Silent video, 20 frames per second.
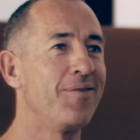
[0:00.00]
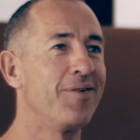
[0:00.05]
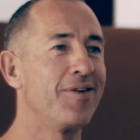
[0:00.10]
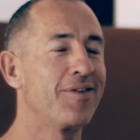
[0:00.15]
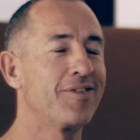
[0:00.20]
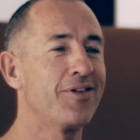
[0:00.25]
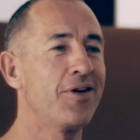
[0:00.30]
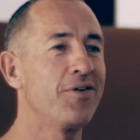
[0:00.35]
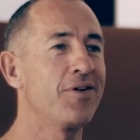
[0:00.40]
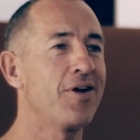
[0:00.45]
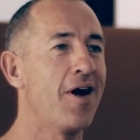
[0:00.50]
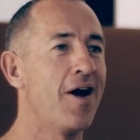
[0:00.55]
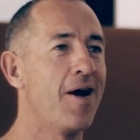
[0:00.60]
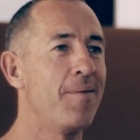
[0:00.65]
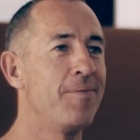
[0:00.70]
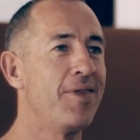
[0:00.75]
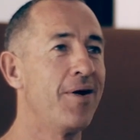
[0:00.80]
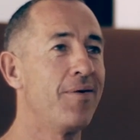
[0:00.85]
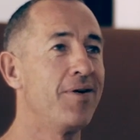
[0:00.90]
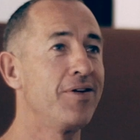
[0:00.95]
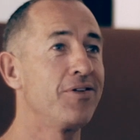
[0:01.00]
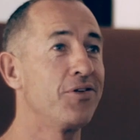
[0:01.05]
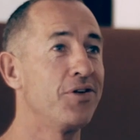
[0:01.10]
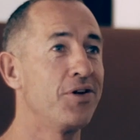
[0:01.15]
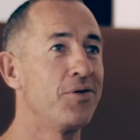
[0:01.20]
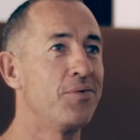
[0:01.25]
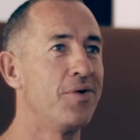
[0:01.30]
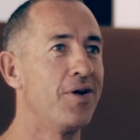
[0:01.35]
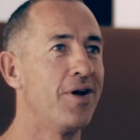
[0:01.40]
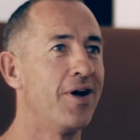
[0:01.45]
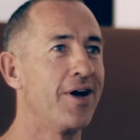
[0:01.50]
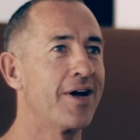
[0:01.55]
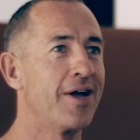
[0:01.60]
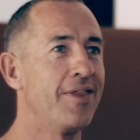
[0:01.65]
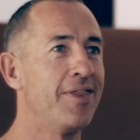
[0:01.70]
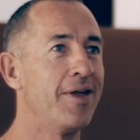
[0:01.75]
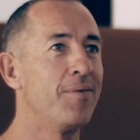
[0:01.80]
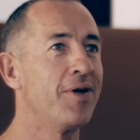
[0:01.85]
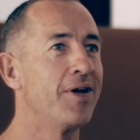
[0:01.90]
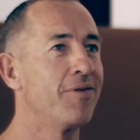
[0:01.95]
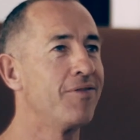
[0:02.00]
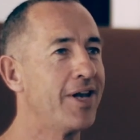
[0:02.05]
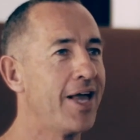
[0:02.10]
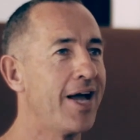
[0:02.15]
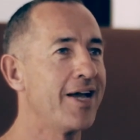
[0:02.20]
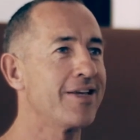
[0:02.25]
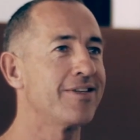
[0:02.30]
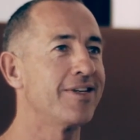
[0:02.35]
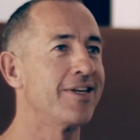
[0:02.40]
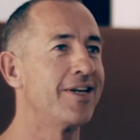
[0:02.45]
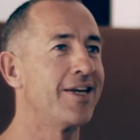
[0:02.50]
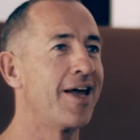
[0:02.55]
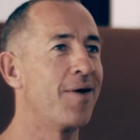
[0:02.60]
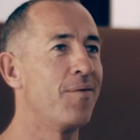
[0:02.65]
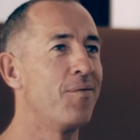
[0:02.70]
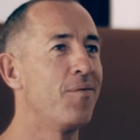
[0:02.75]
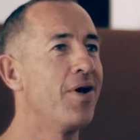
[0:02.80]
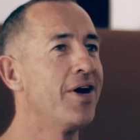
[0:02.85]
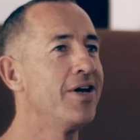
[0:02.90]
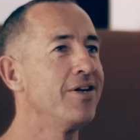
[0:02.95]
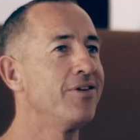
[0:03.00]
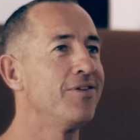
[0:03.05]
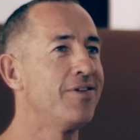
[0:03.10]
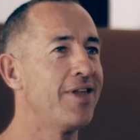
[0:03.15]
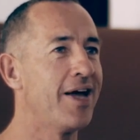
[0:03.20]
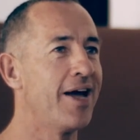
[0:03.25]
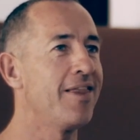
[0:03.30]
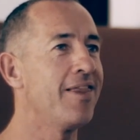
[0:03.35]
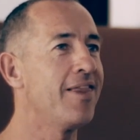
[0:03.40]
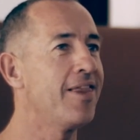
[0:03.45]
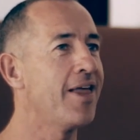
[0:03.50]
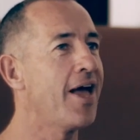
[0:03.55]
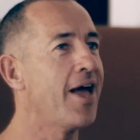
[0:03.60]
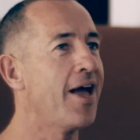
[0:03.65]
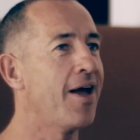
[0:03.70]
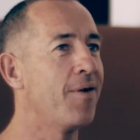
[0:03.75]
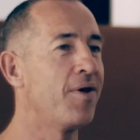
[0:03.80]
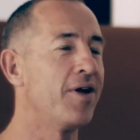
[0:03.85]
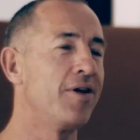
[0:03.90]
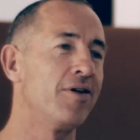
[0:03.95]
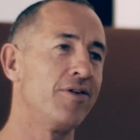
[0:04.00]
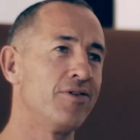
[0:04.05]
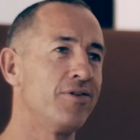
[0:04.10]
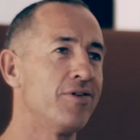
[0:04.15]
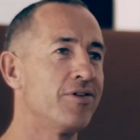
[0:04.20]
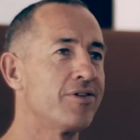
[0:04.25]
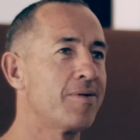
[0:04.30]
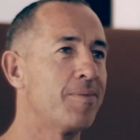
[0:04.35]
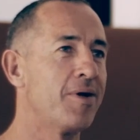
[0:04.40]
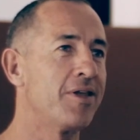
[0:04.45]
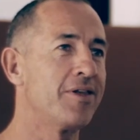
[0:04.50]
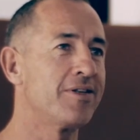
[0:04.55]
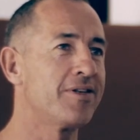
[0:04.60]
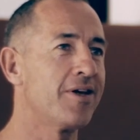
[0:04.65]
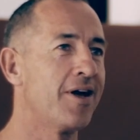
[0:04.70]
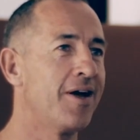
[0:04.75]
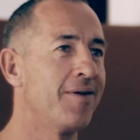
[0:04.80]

We're so calm, now we're doing work, and then we're relaxing again. Why do that there? Why not do it some other time?